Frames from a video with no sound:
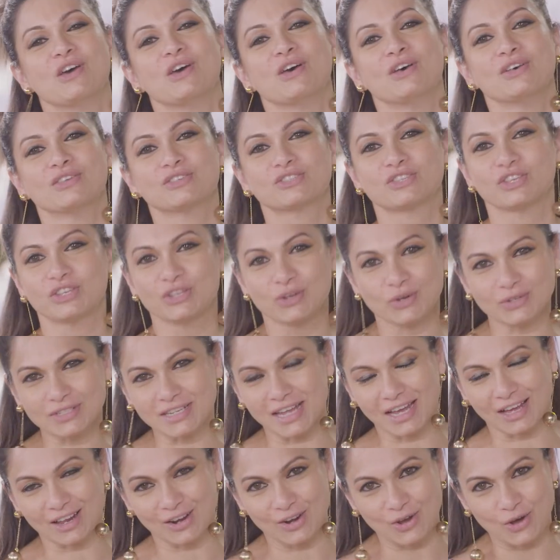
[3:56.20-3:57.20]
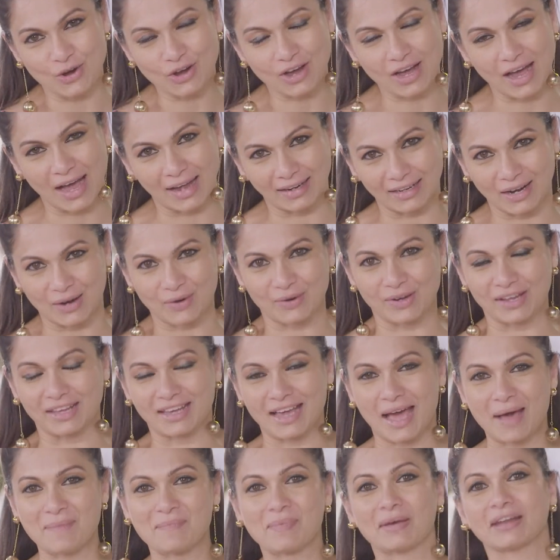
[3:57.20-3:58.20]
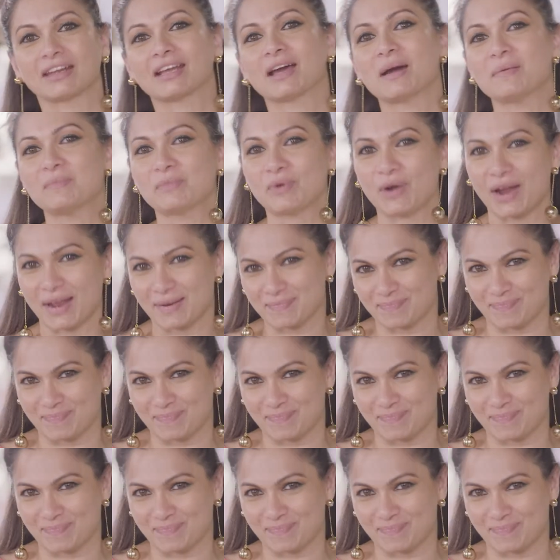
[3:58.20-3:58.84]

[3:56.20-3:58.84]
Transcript: So you take a look at our recap and come right